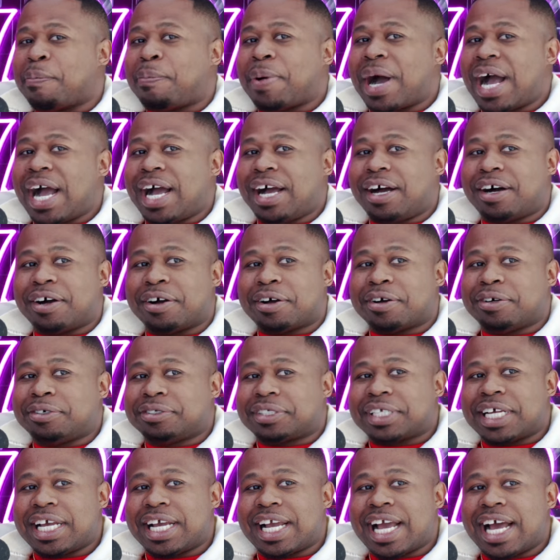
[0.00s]
a pound.
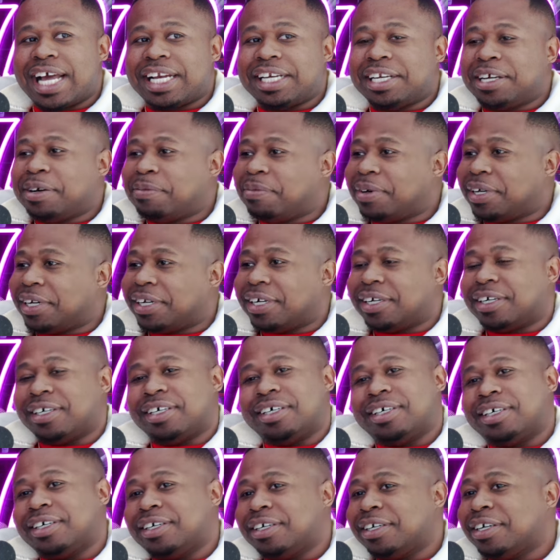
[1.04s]
Goose ain't got none but a.
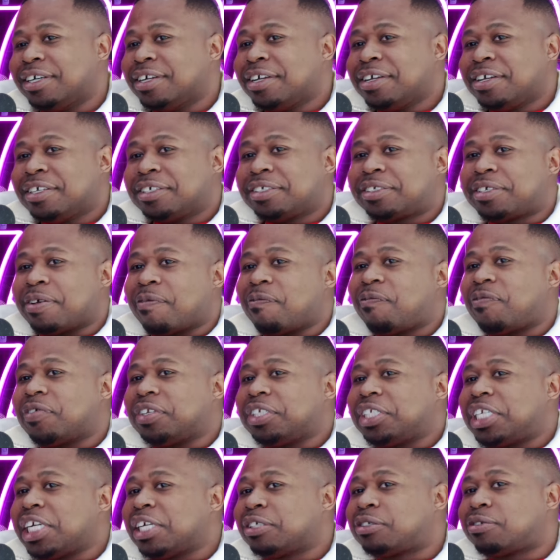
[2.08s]
Uh, Goose.
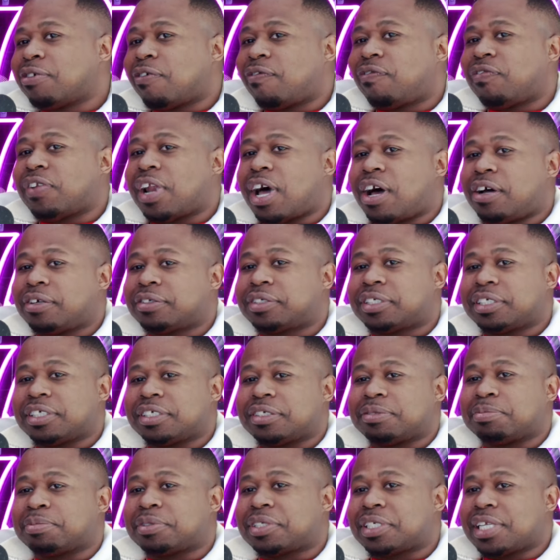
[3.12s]
Some dental floss and
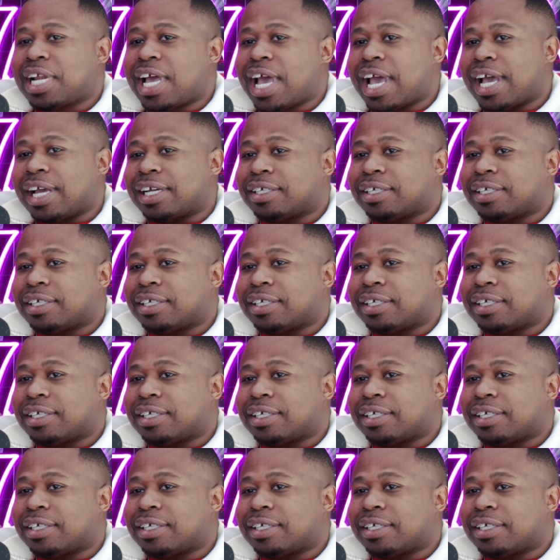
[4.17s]
some snacks.